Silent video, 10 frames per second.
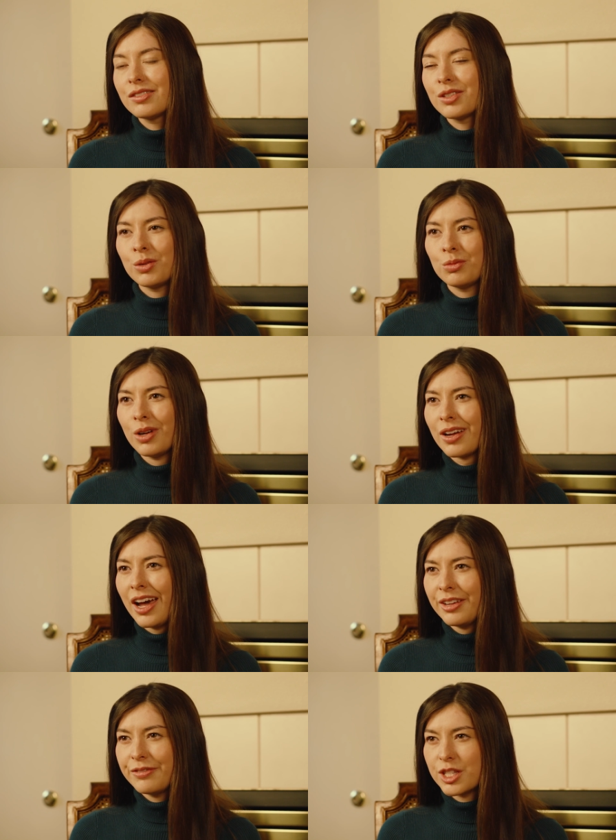So what
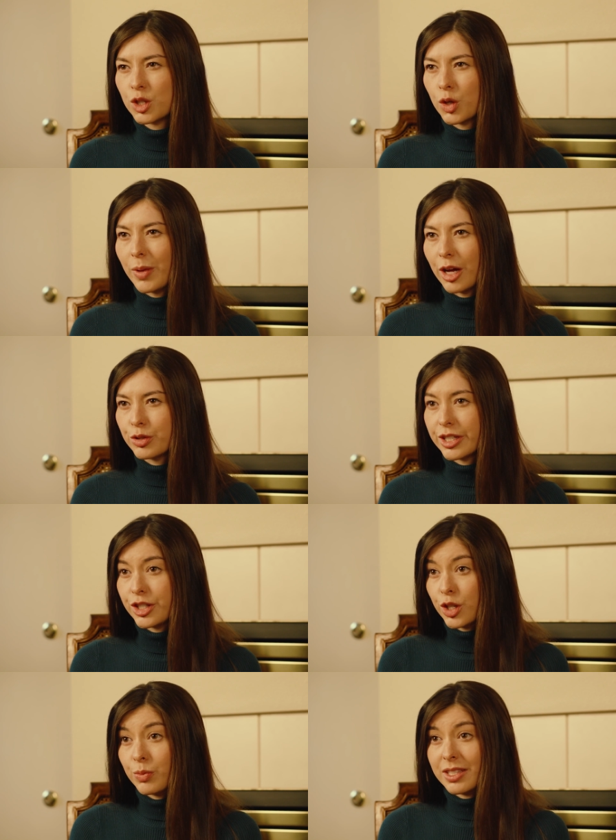kind of physical
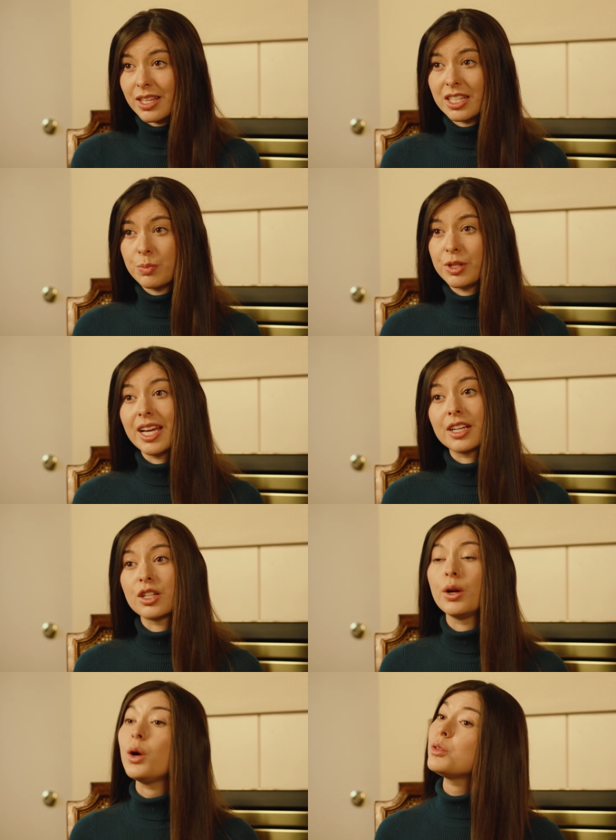boundaries should we set to
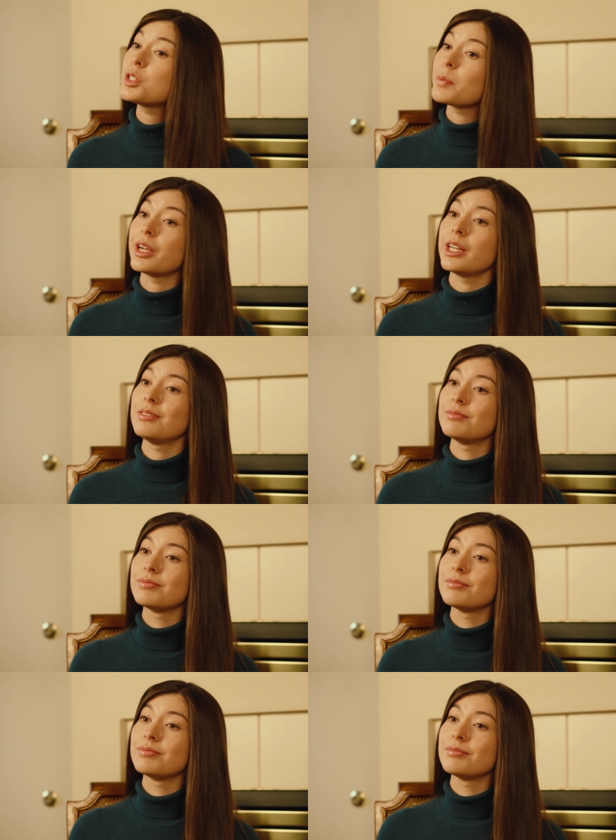protect our own spirit?